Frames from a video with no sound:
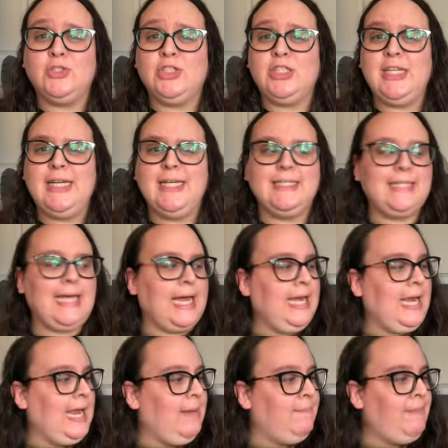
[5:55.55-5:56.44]
She is
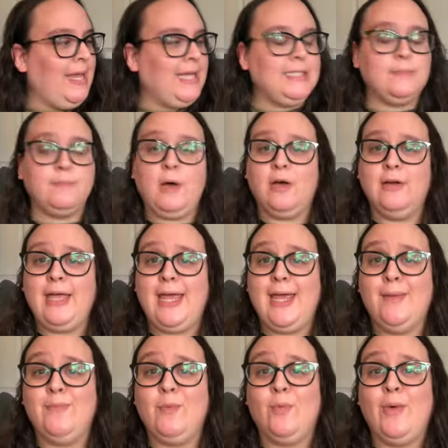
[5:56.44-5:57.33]
at a baseball
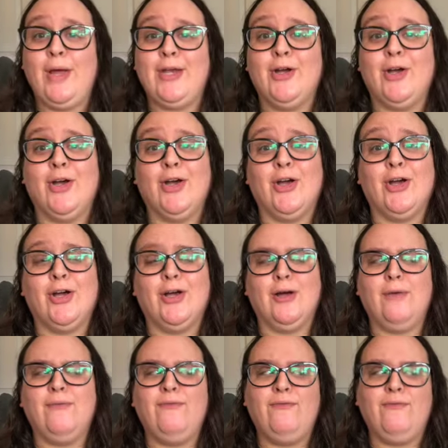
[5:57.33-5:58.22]
game when
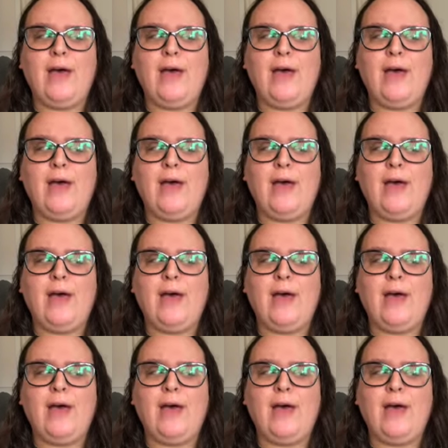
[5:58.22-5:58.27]
her